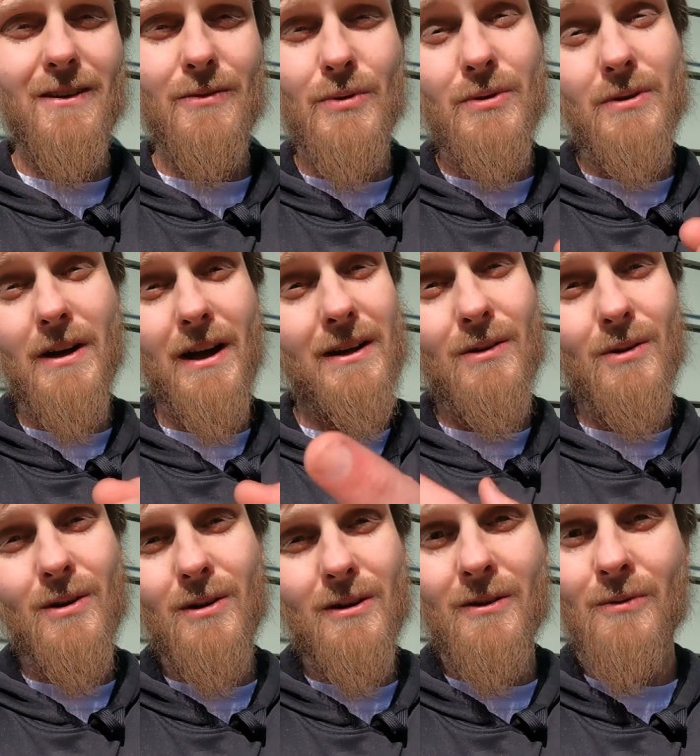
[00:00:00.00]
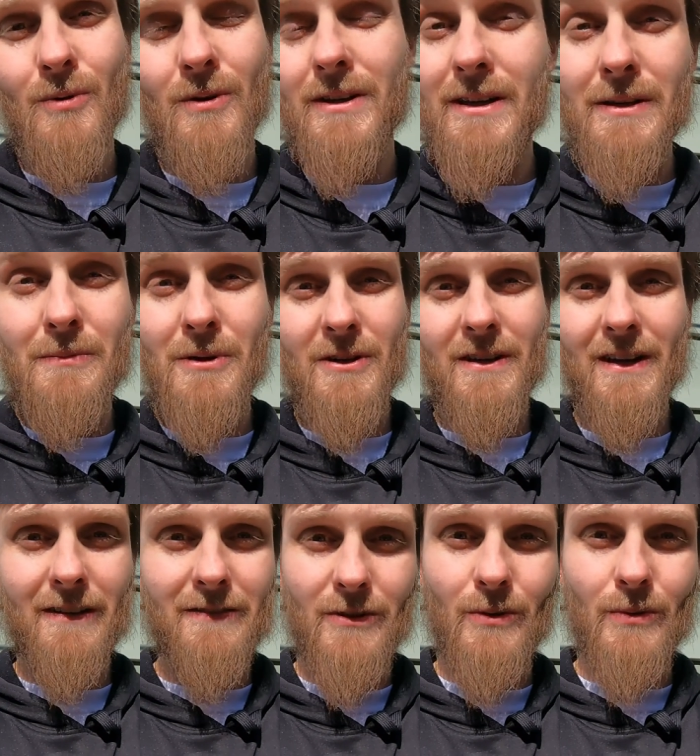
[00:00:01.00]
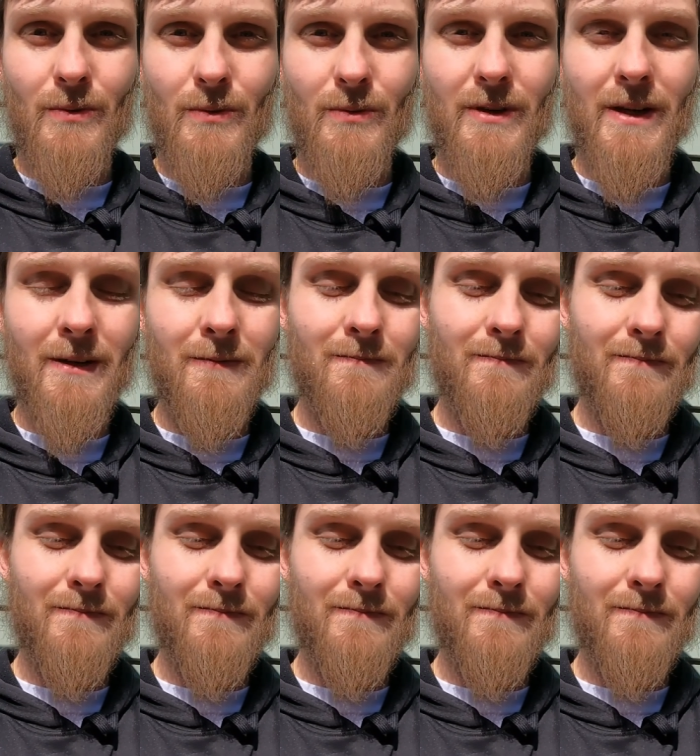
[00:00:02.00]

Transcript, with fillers: really I don't I don't want anybody to have to go through that.